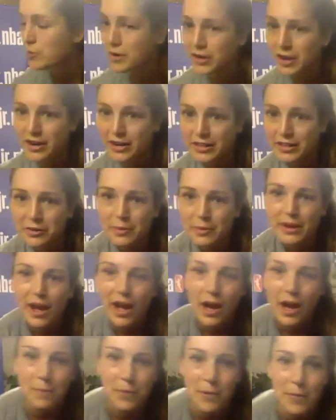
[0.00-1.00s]
work on a little bit of
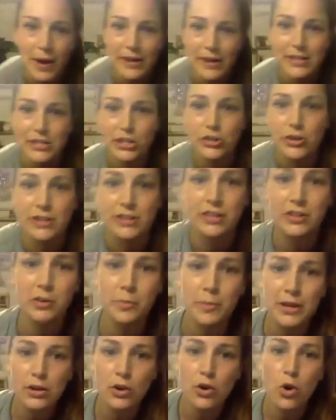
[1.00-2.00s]
upper body strength, a little
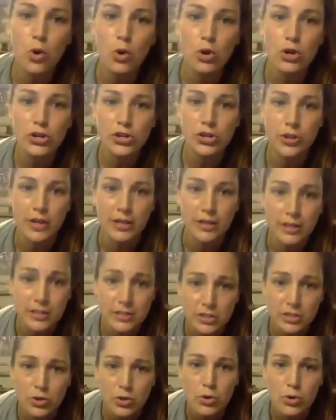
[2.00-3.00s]
bit of core strength, because
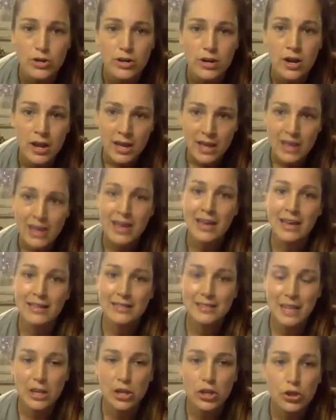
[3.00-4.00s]
the core is
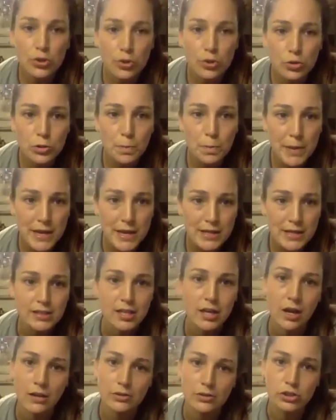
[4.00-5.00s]
a huge piece
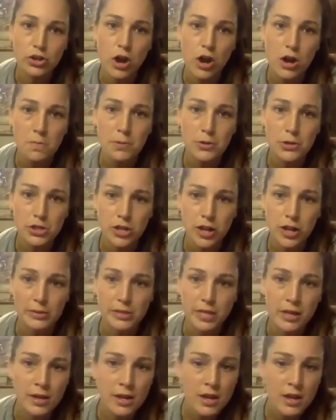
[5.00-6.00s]
of strong push-ups.
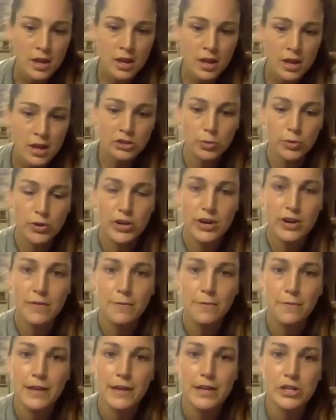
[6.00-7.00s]
So we're gonna
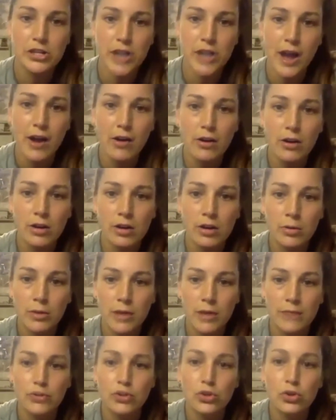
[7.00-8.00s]
finish out, we
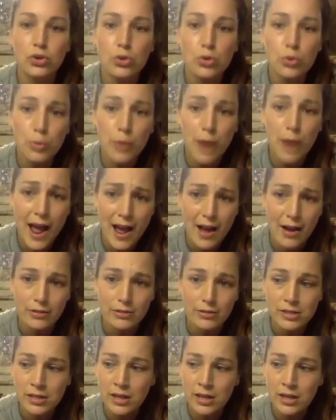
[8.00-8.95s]
have two rounds